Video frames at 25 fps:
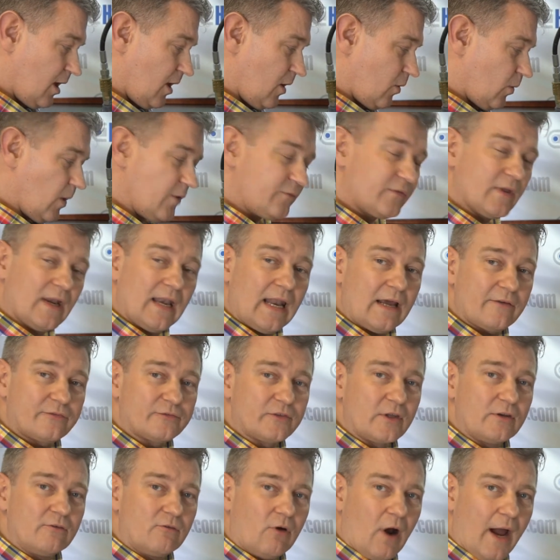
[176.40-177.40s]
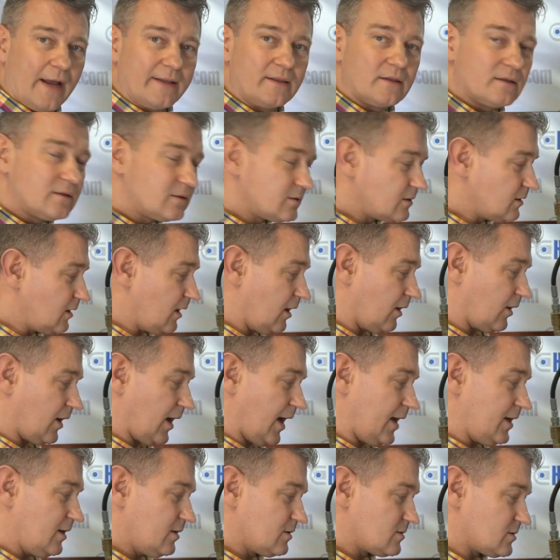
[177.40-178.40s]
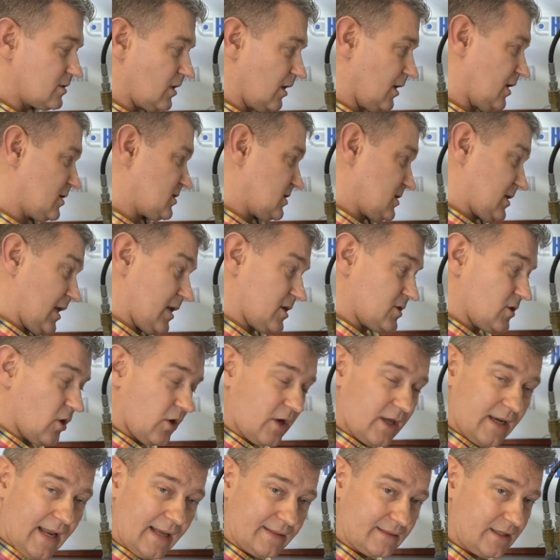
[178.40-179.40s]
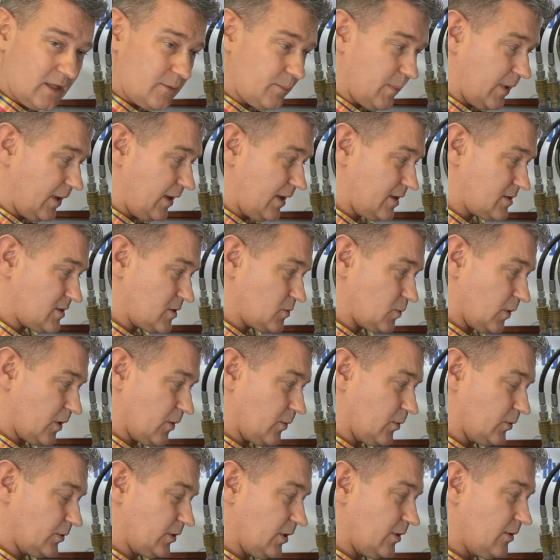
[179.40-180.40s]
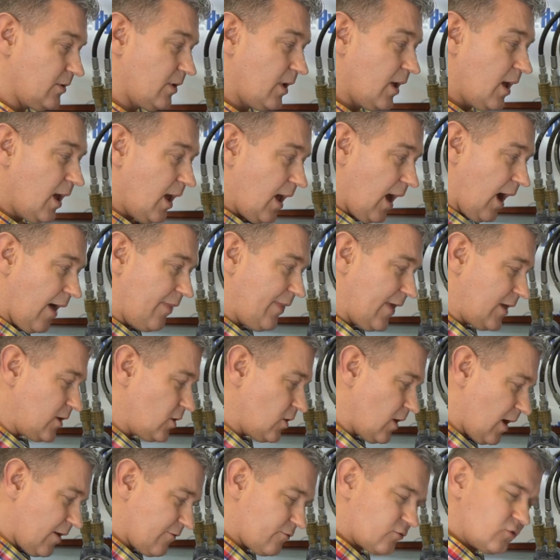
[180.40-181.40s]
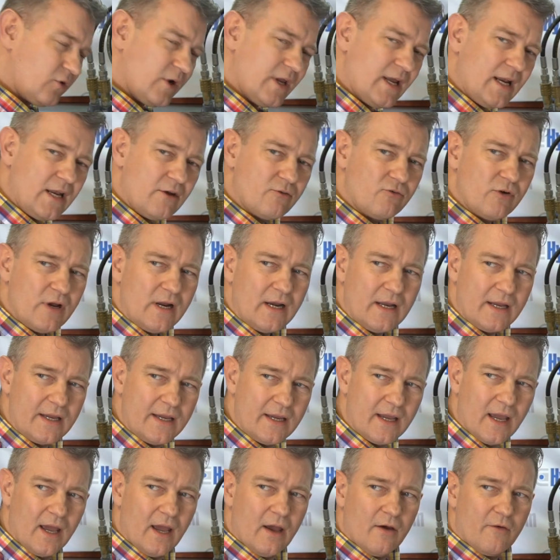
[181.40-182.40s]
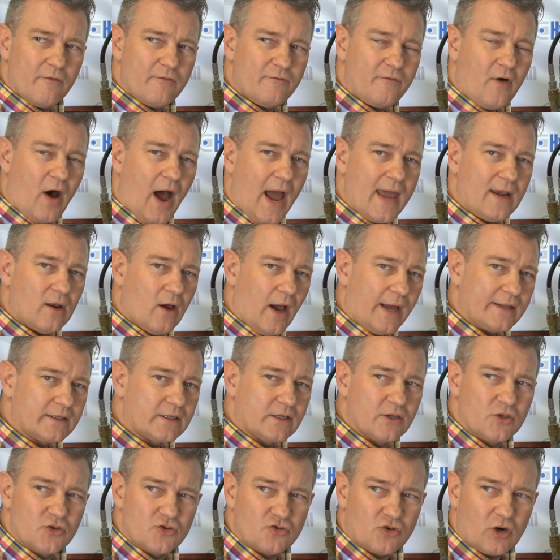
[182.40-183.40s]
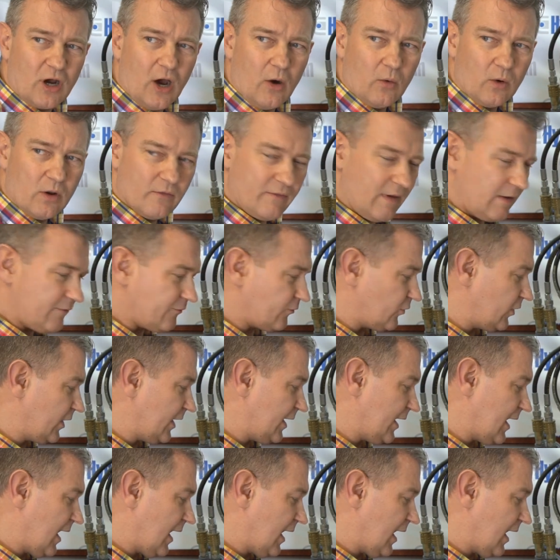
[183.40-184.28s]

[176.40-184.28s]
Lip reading: with the left and right. Okay, so as I said, it's not connected, but this is what it will do. And then you have really finite control of every